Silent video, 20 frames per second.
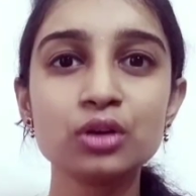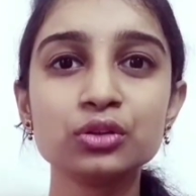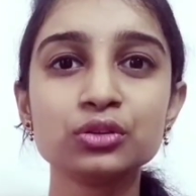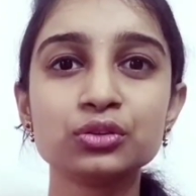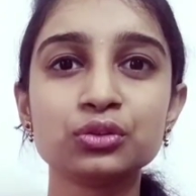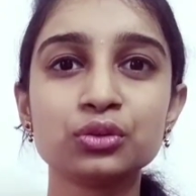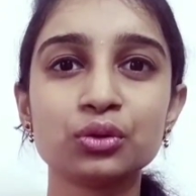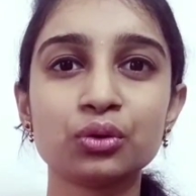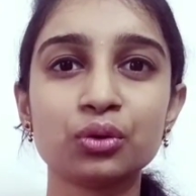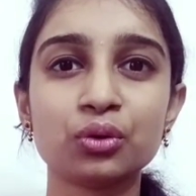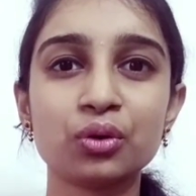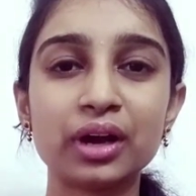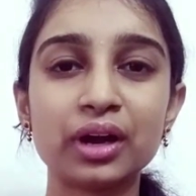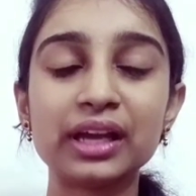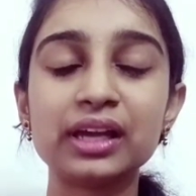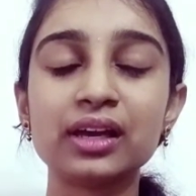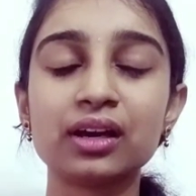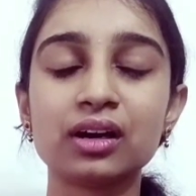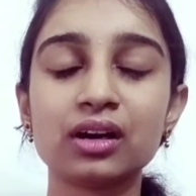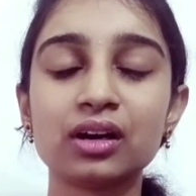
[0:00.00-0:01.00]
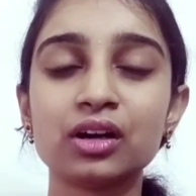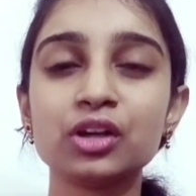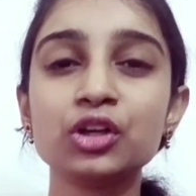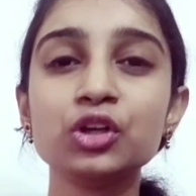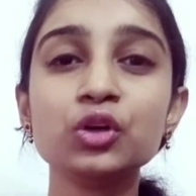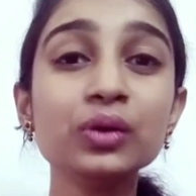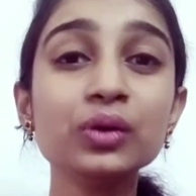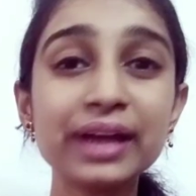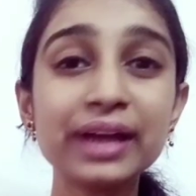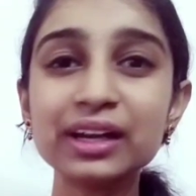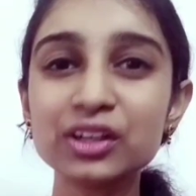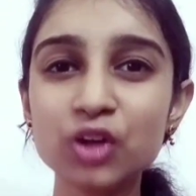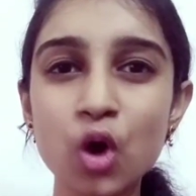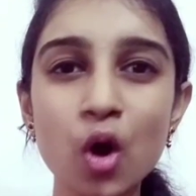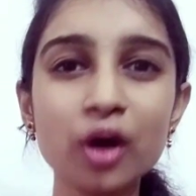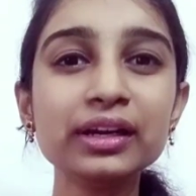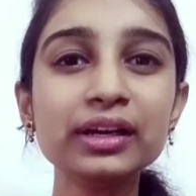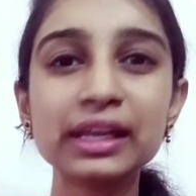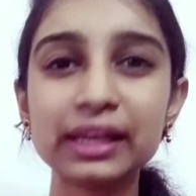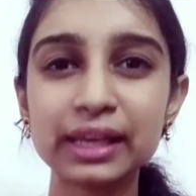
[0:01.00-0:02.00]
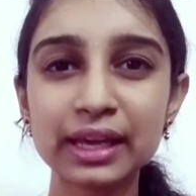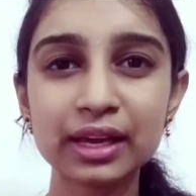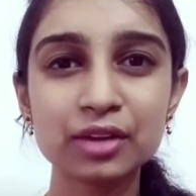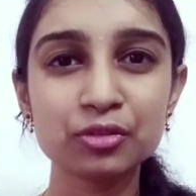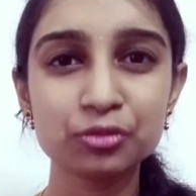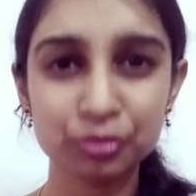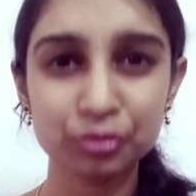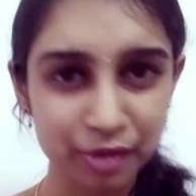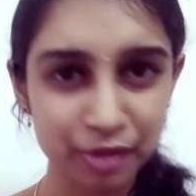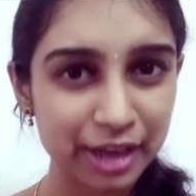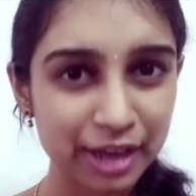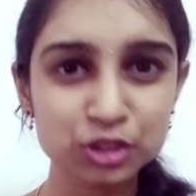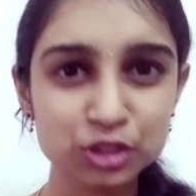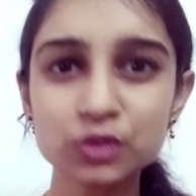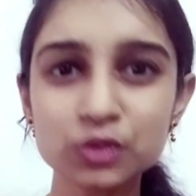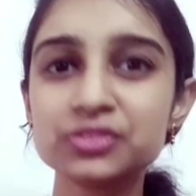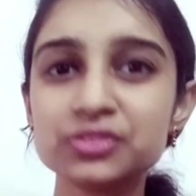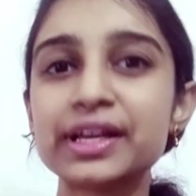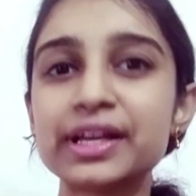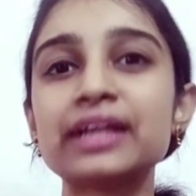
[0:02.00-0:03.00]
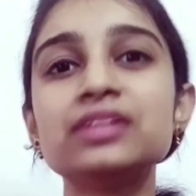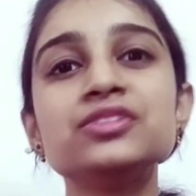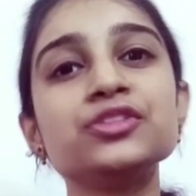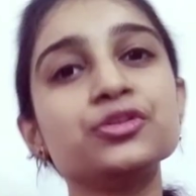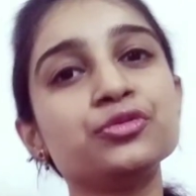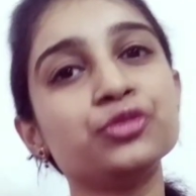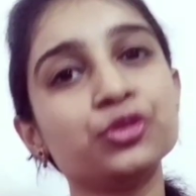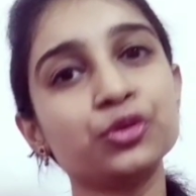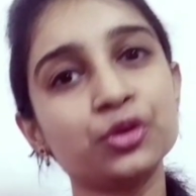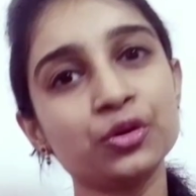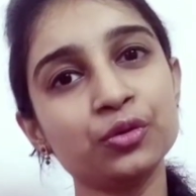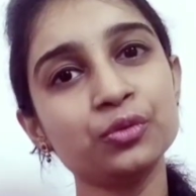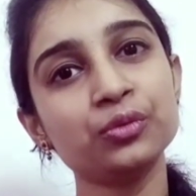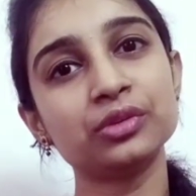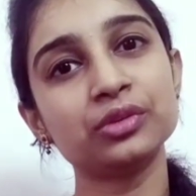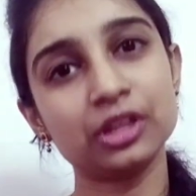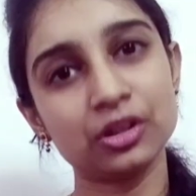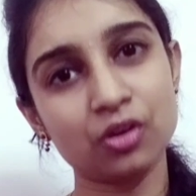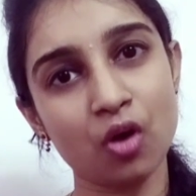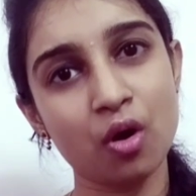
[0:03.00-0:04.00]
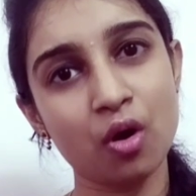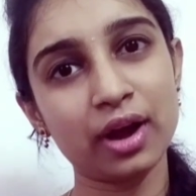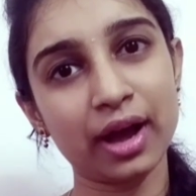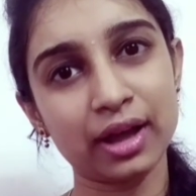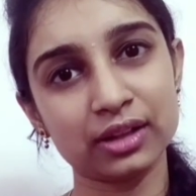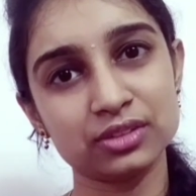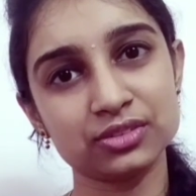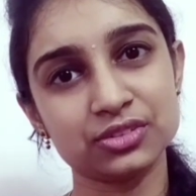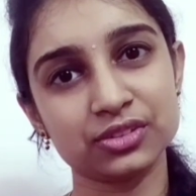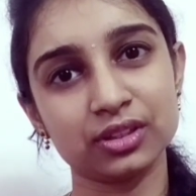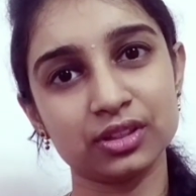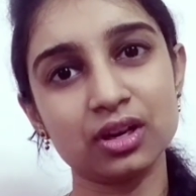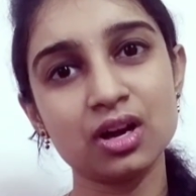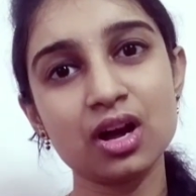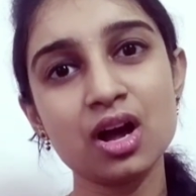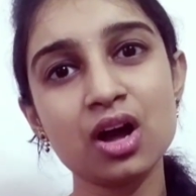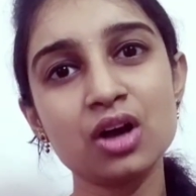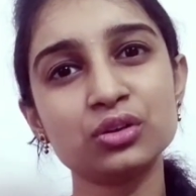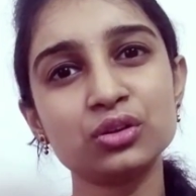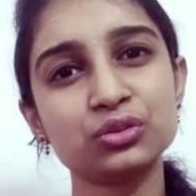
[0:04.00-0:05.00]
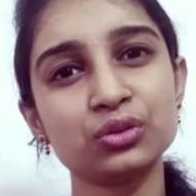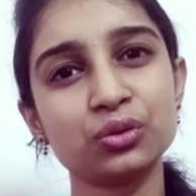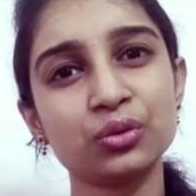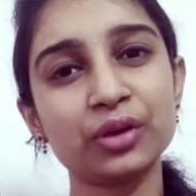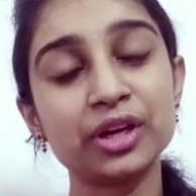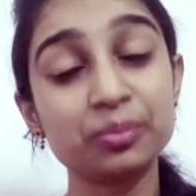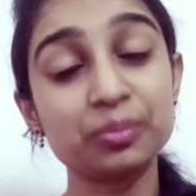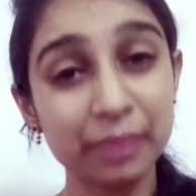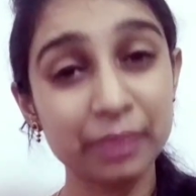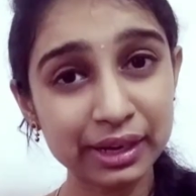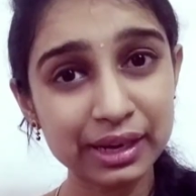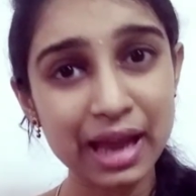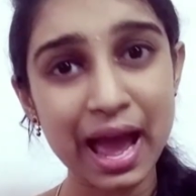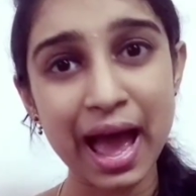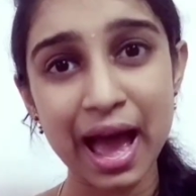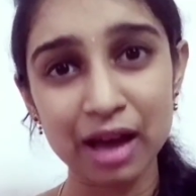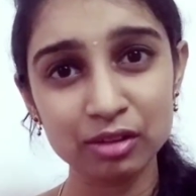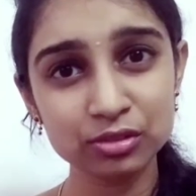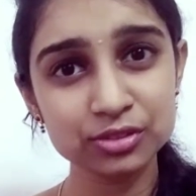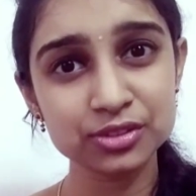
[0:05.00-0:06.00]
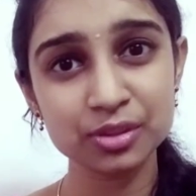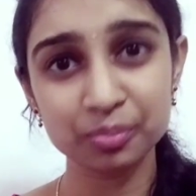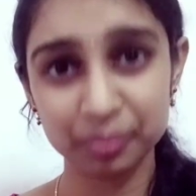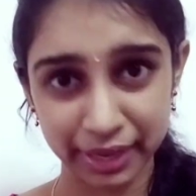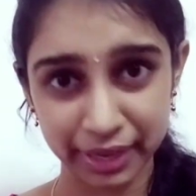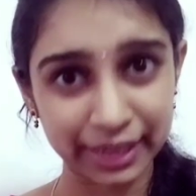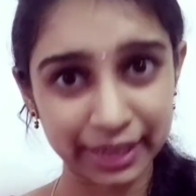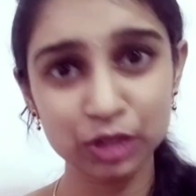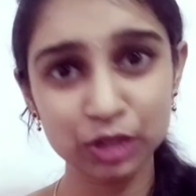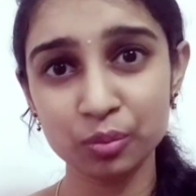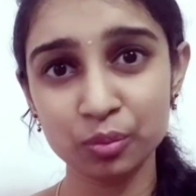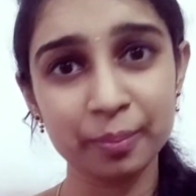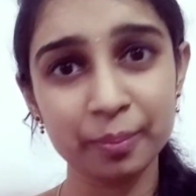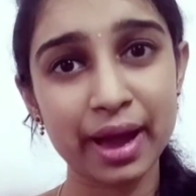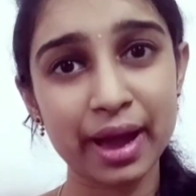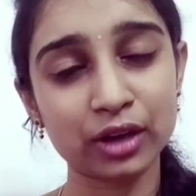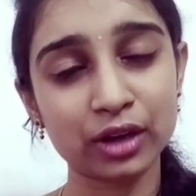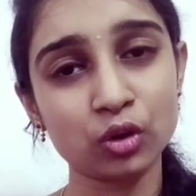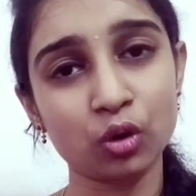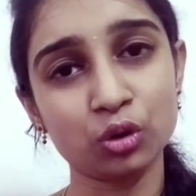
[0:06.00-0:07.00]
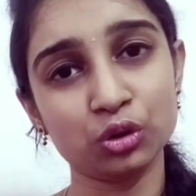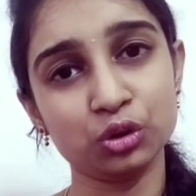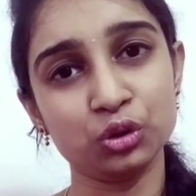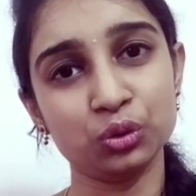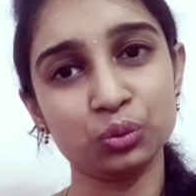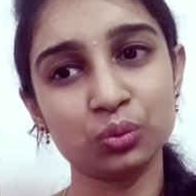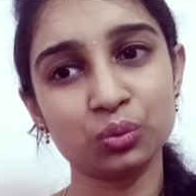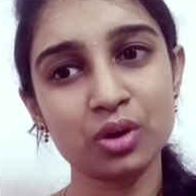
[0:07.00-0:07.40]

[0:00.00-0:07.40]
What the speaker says: So, you'll get caught in a fraction of seconds if you give the wrong answer, so it might have some negative impact on you.